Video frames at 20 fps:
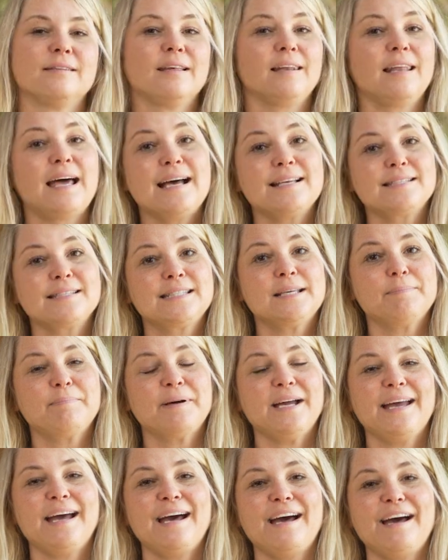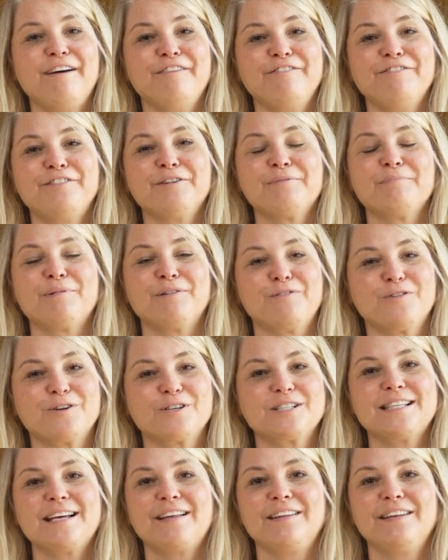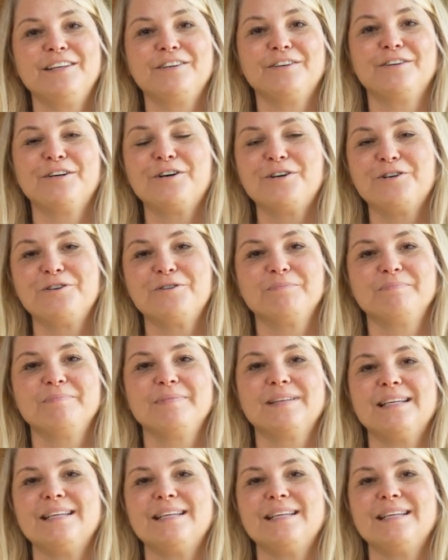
The last tip I have before selling your home